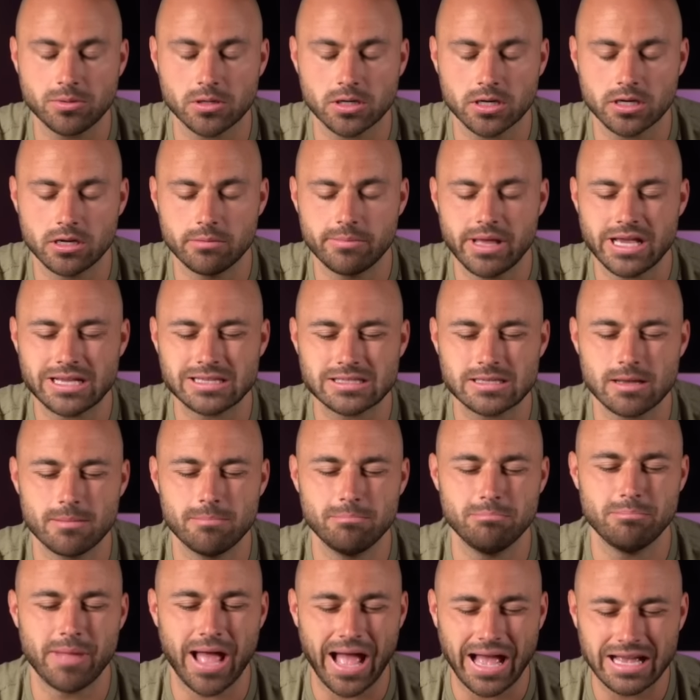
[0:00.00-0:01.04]
are going to make
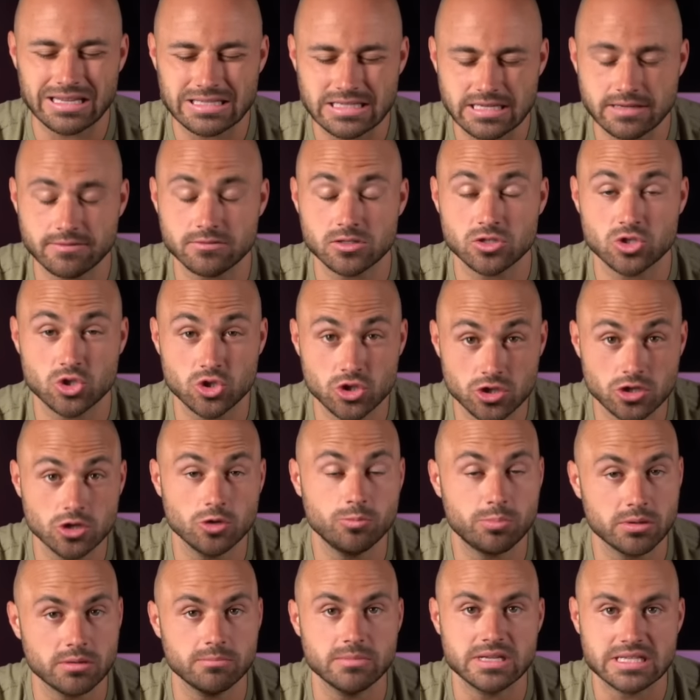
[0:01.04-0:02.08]
some massive,
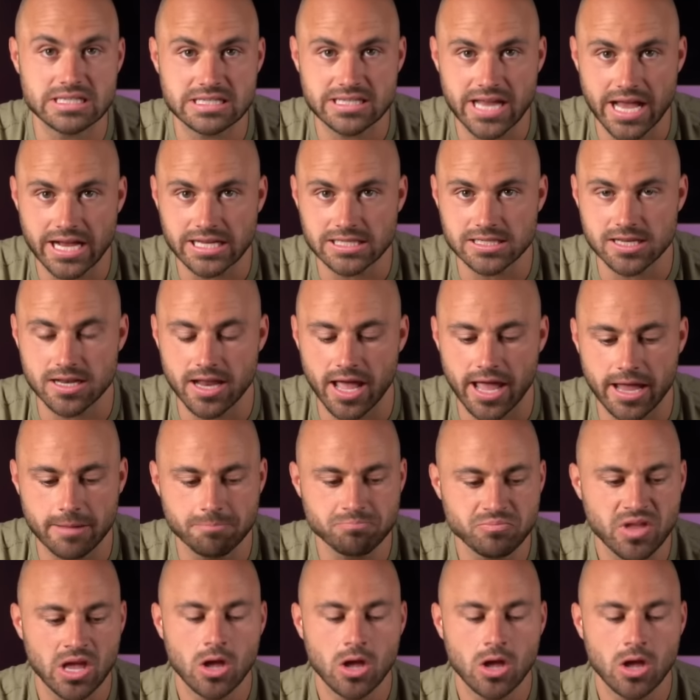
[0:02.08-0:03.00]
stupid mistakes today.